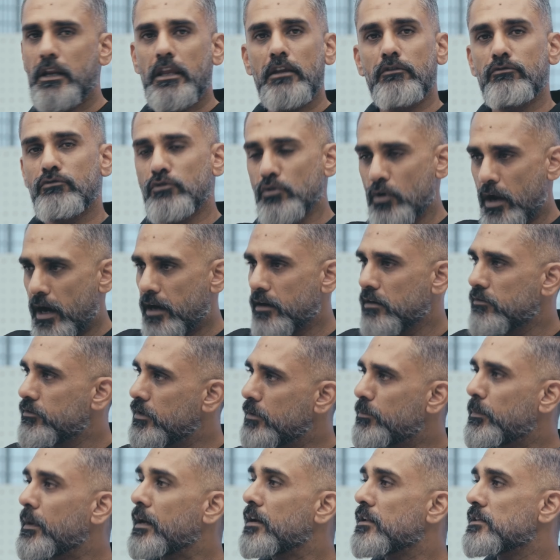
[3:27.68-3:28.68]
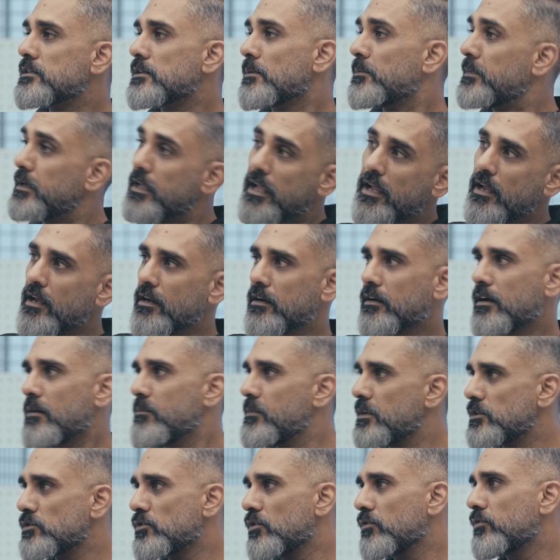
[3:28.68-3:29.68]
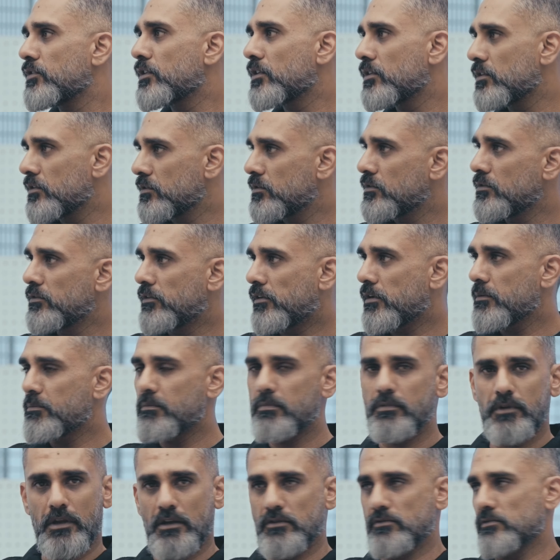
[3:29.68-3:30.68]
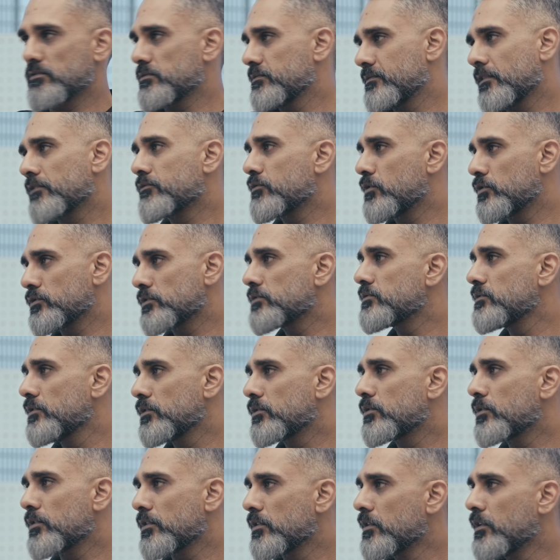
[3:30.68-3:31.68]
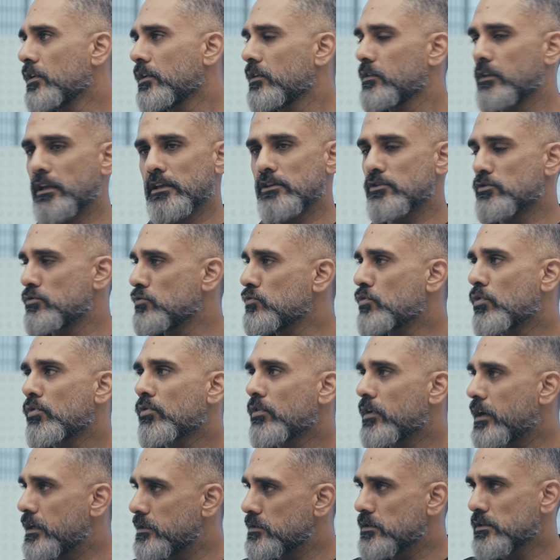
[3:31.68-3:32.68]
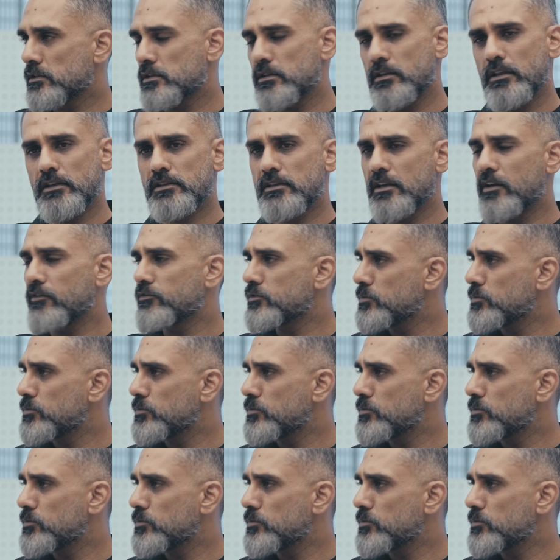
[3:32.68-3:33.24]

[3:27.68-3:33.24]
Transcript: if you had a Vitpilen and somebody, hey, come, let's go for a trip. Yes, of course, you could. There's no crisis. There's enough